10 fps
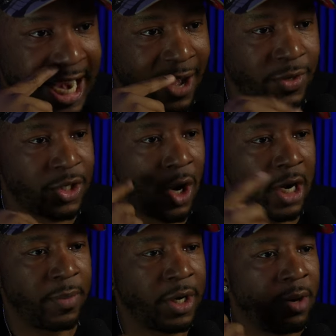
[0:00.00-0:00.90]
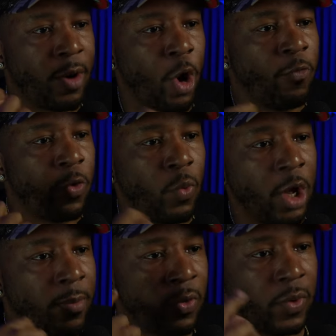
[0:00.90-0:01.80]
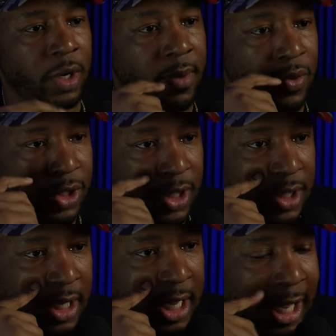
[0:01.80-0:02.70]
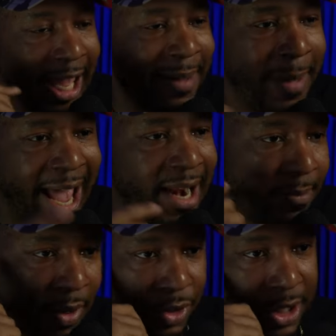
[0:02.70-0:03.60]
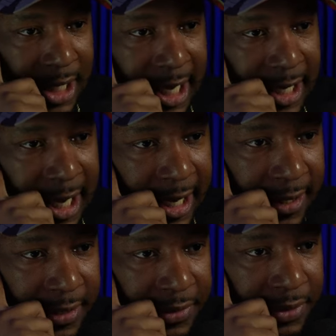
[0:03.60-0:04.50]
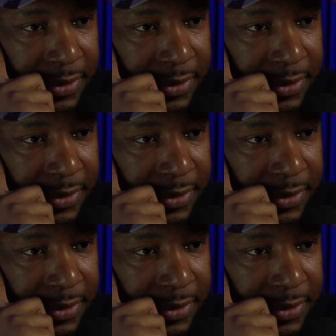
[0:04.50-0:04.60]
And now it's starting to become overwhelming with emotions and bad emotions at that.